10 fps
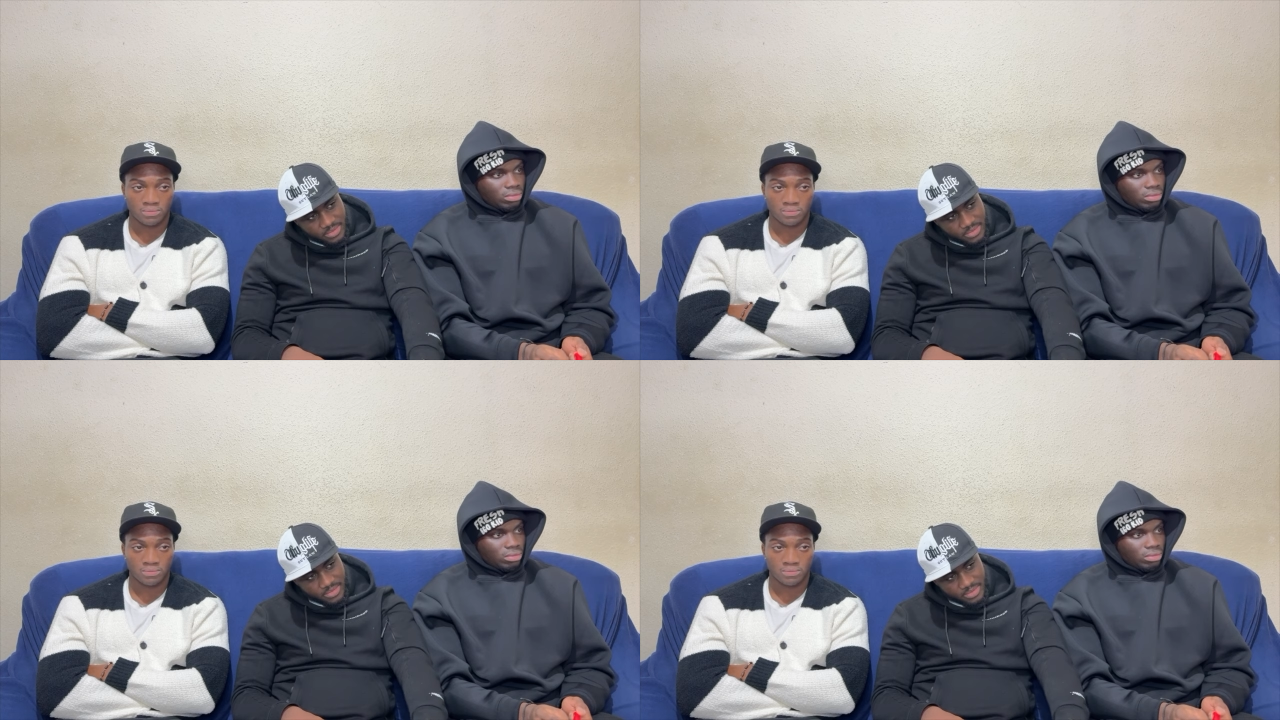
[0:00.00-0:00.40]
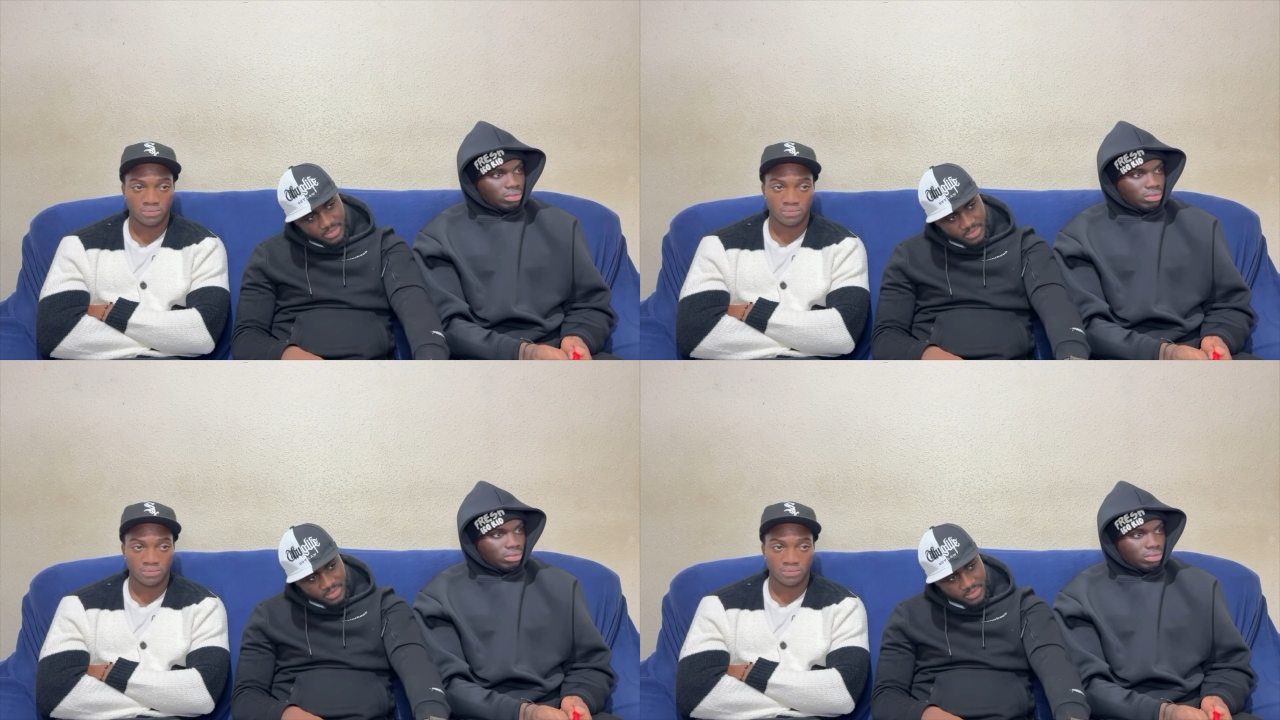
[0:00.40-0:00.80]

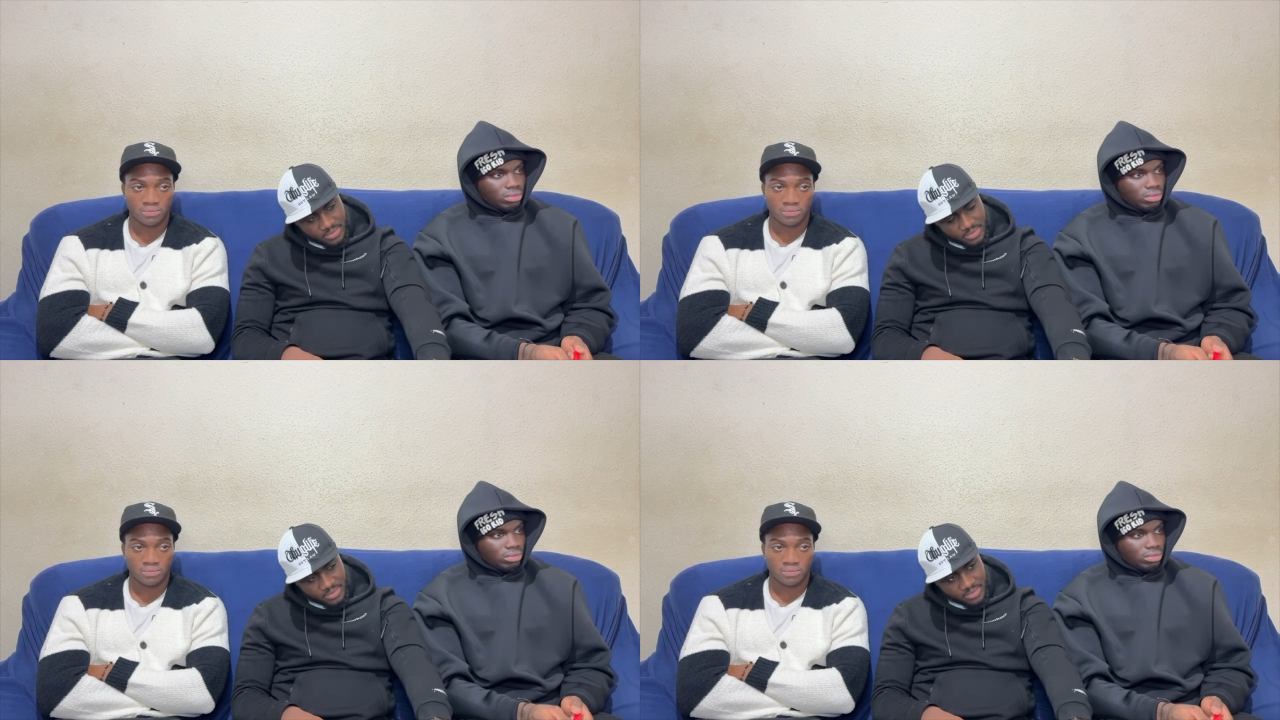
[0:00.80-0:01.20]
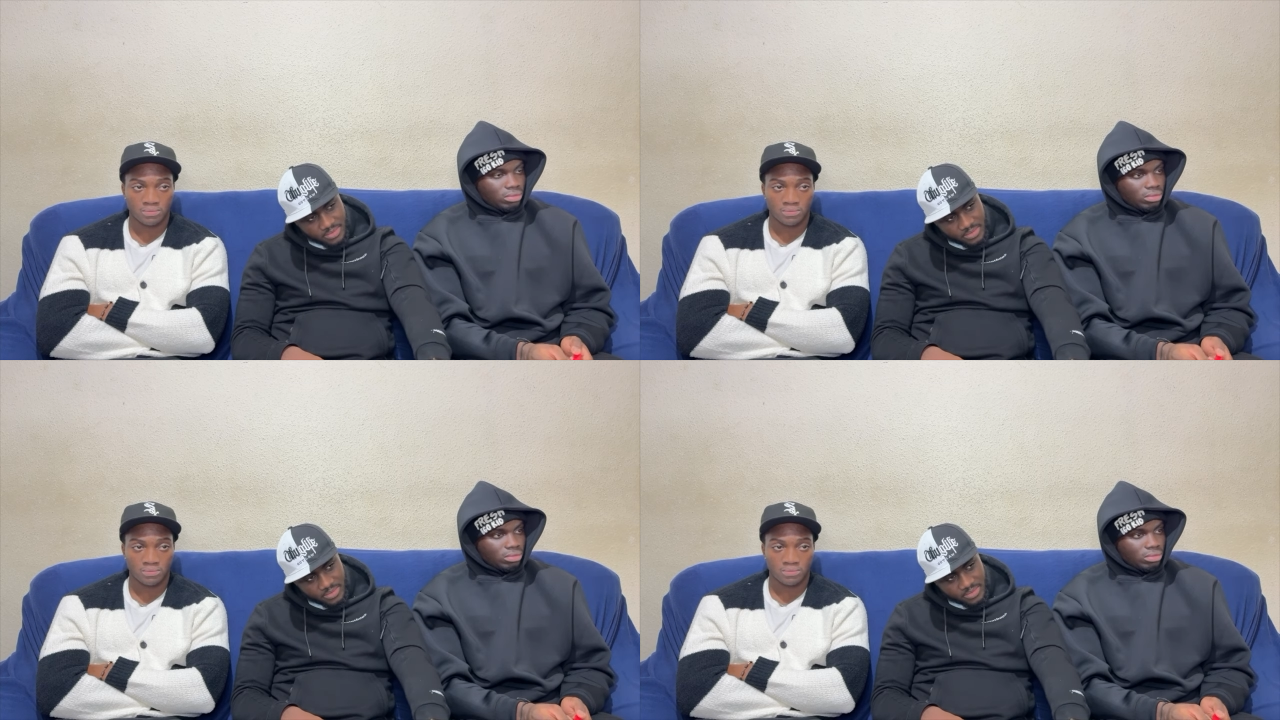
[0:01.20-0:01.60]

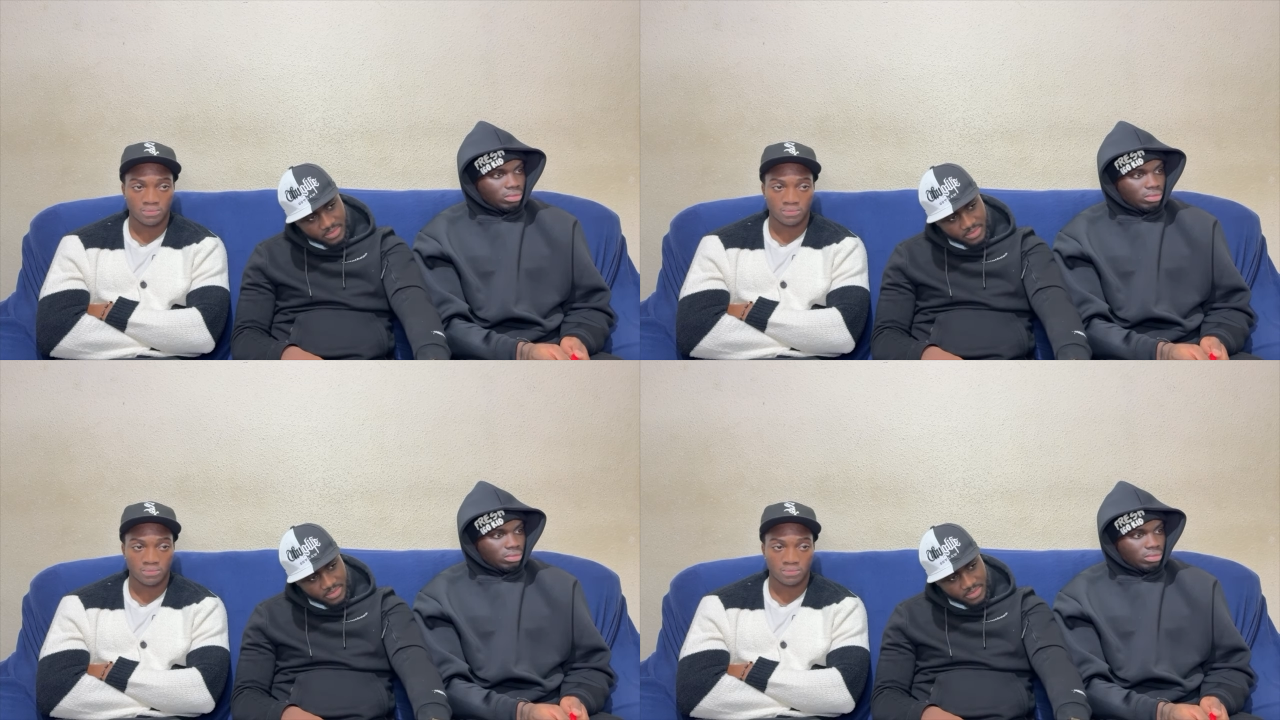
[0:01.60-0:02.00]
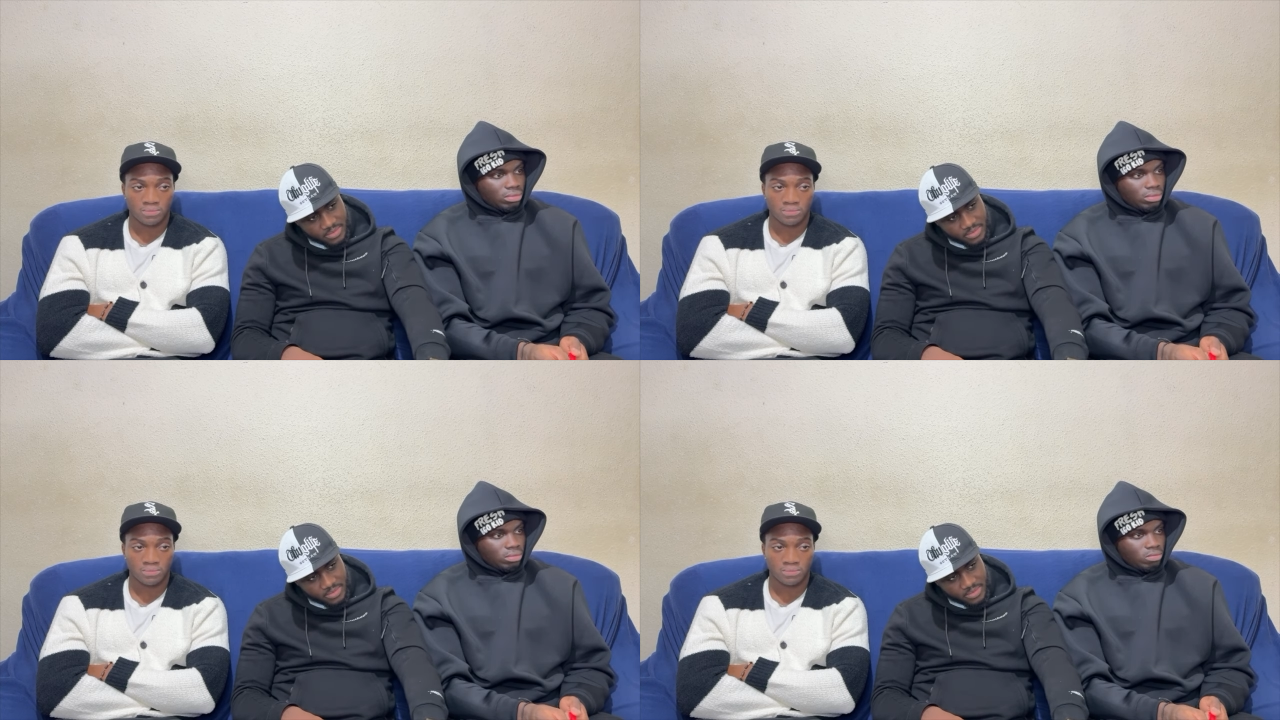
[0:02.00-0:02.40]

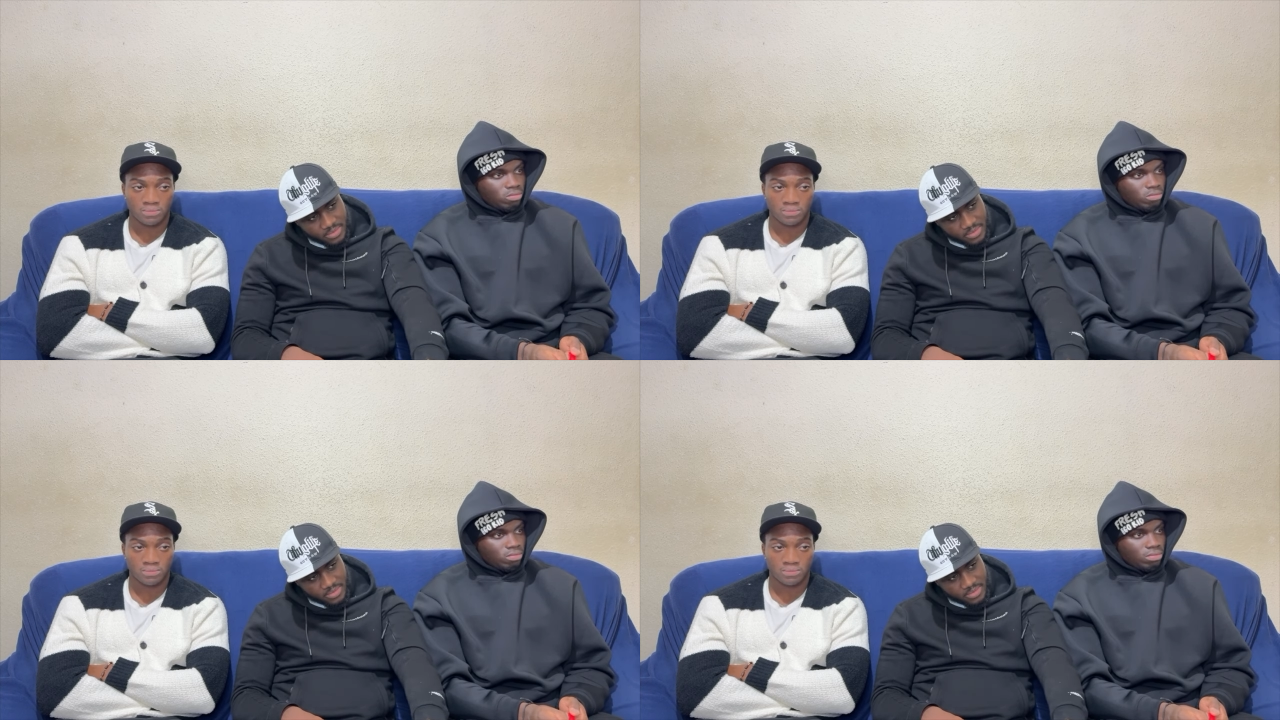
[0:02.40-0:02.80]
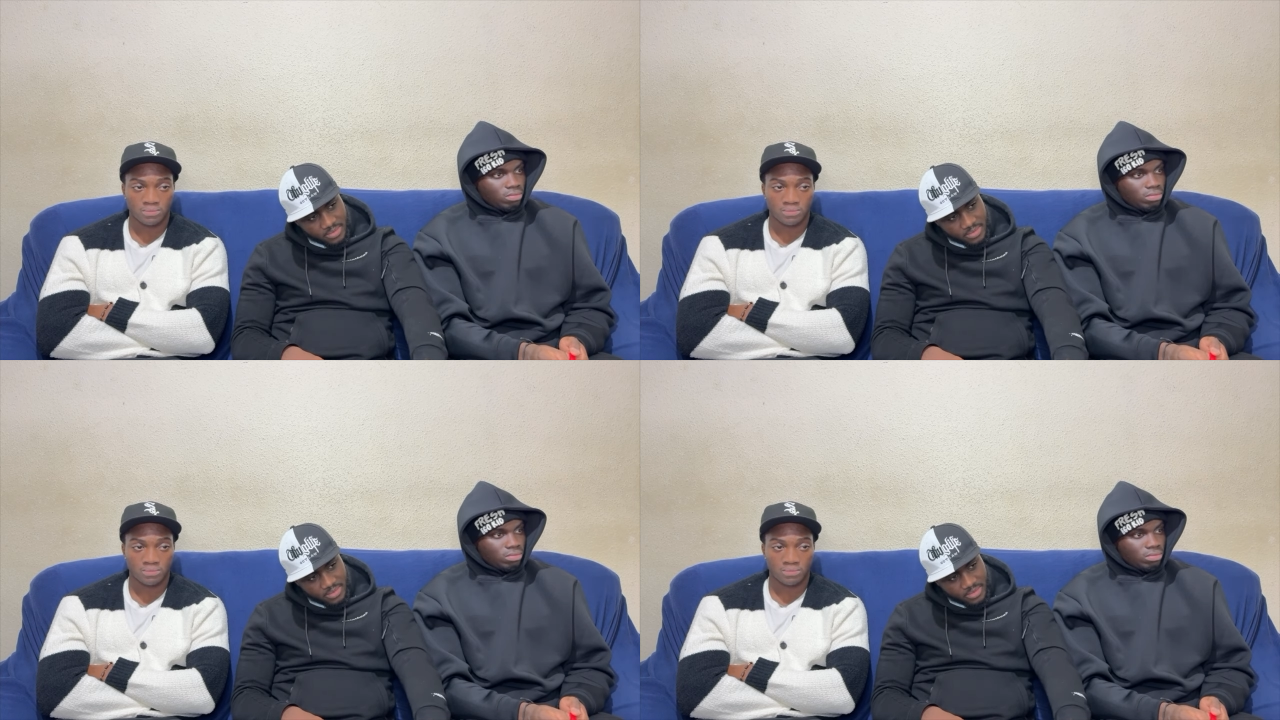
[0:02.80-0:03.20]
(silence)